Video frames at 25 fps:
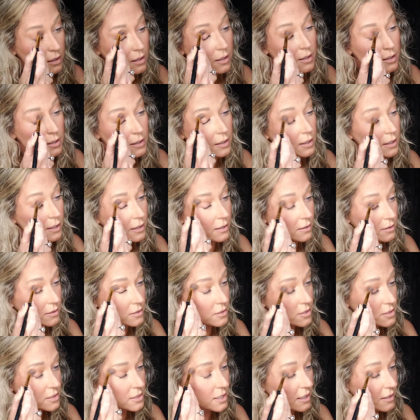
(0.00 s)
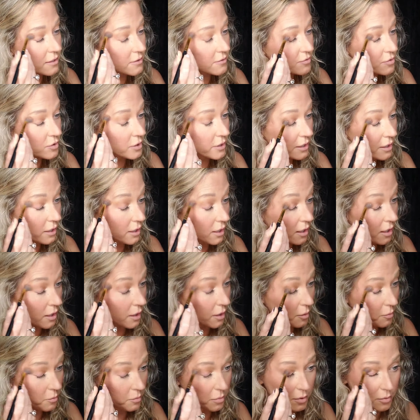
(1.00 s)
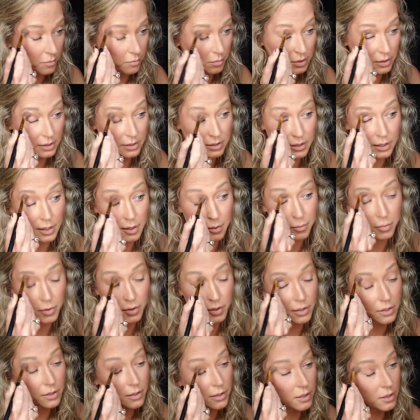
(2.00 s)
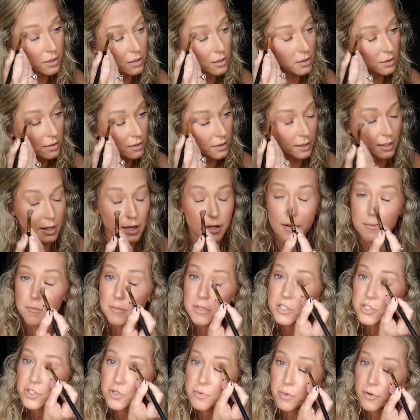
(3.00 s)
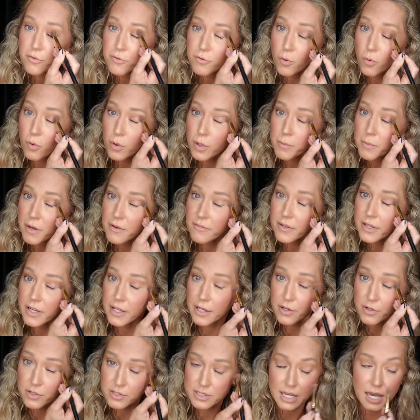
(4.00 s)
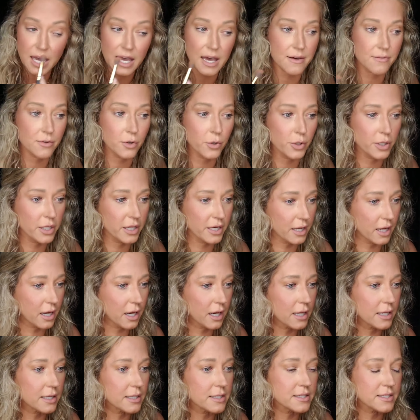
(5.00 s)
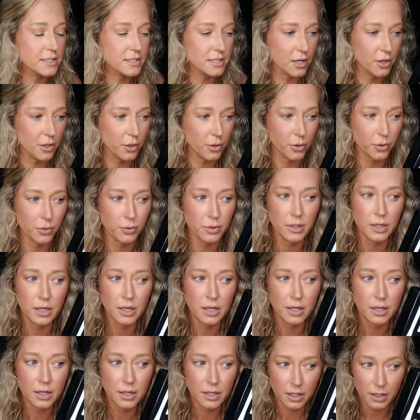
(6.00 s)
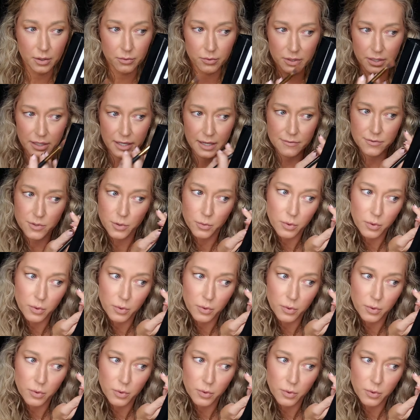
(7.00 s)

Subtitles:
And again, just kind of flick up, blend upward. I mentioned before in my videos, I have hooded eyes, so I really have to